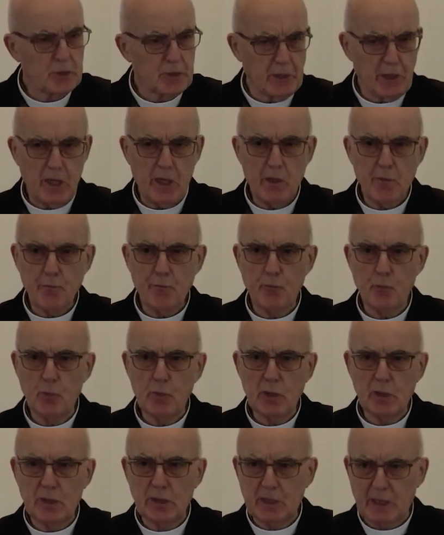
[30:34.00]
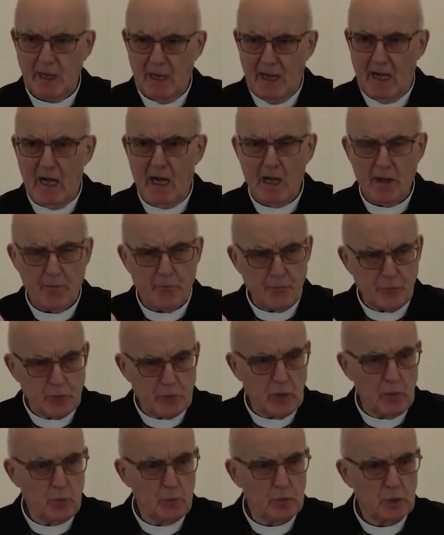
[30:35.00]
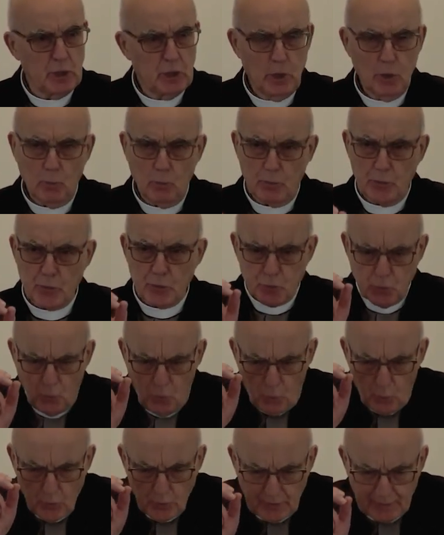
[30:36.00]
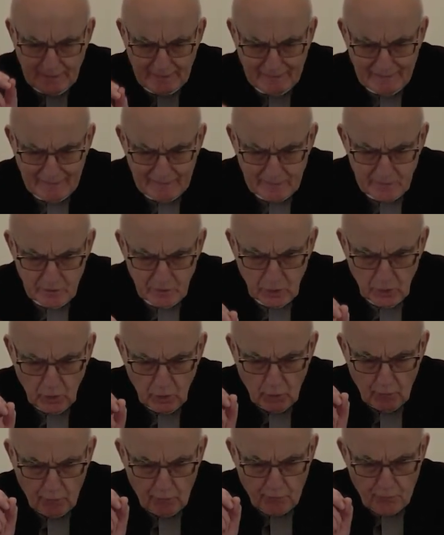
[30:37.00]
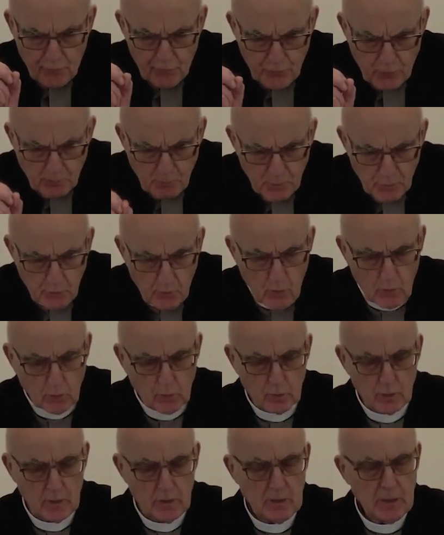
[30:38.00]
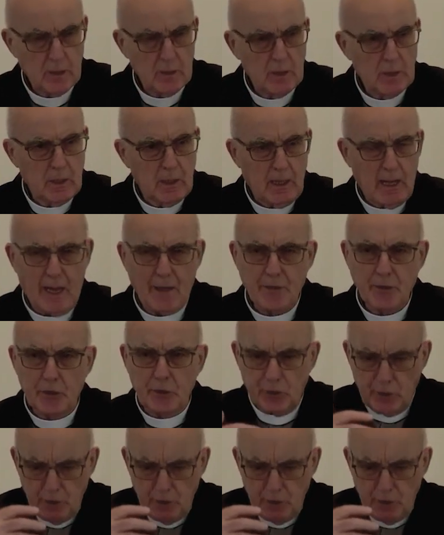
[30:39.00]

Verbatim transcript: carefully carved out with his own hand from the rock and